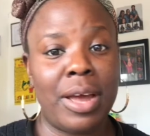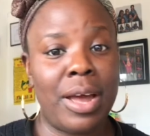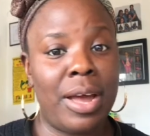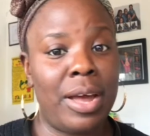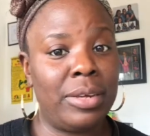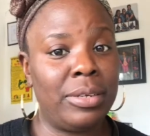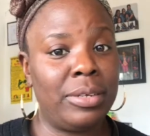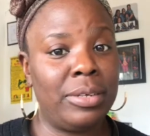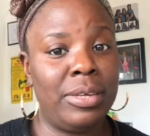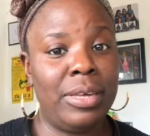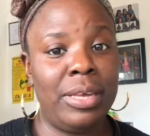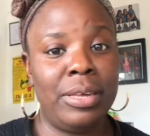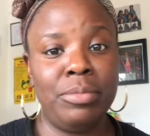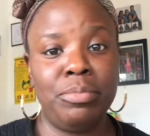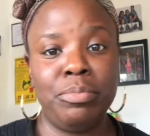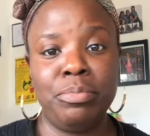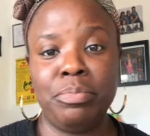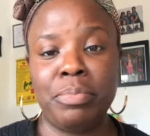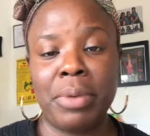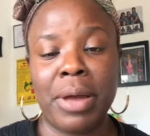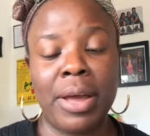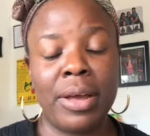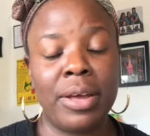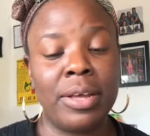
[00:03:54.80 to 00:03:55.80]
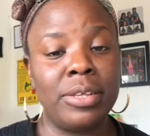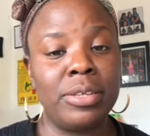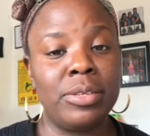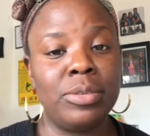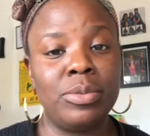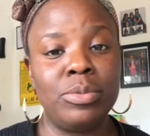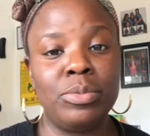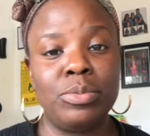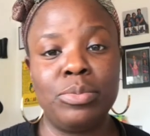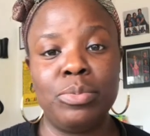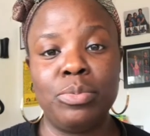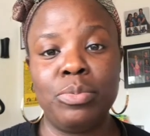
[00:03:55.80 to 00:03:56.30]
I pack
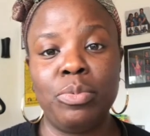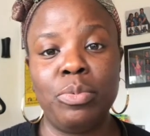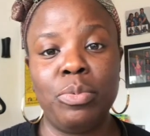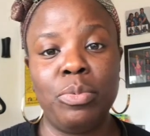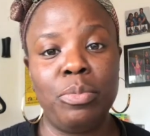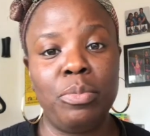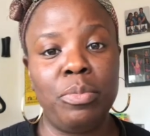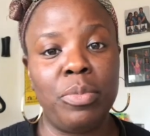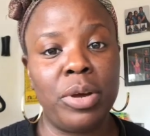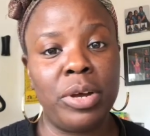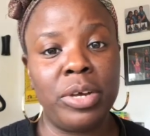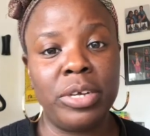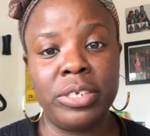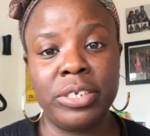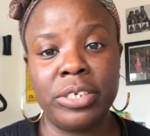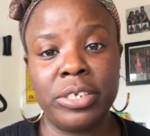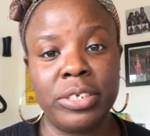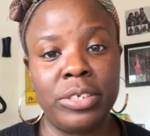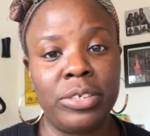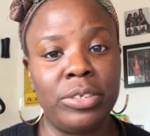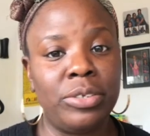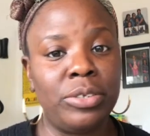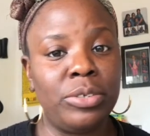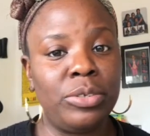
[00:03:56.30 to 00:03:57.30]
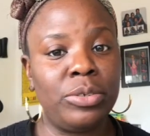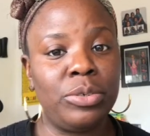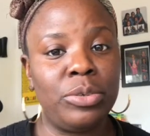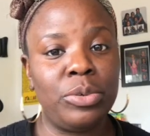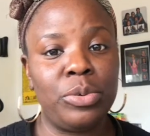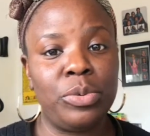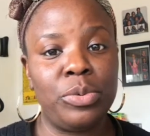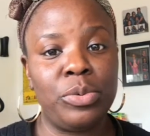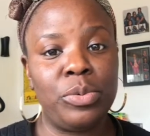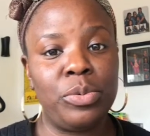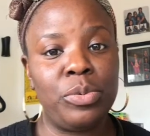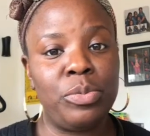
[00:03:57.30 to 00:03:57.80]
as much as
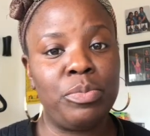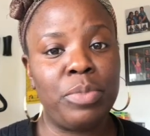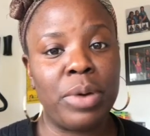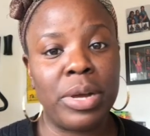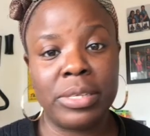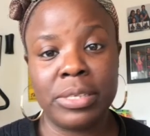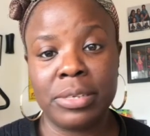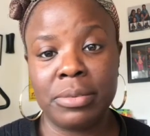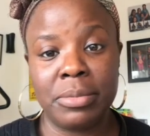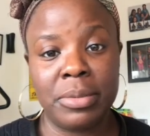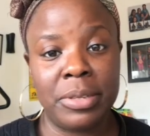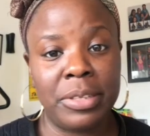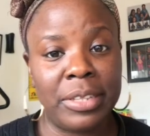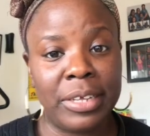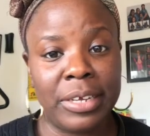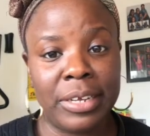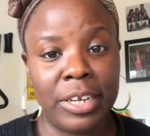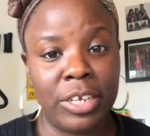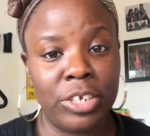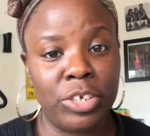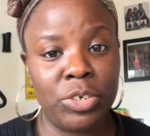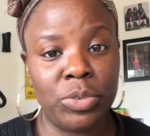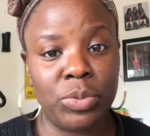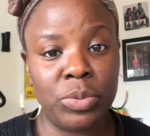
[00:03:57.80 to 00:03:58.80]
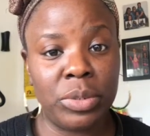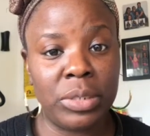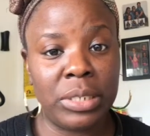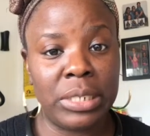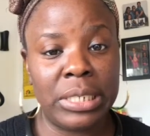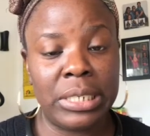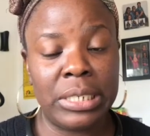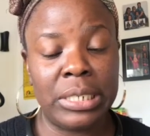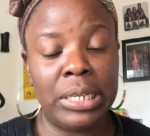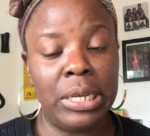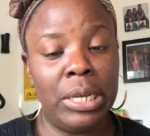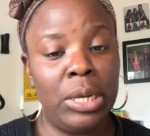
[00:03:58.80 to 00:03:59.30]
you possibly think that you would
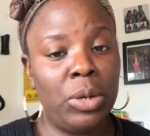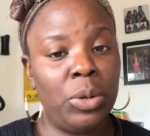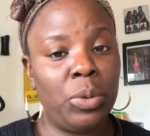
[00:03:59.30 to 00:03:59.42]
need.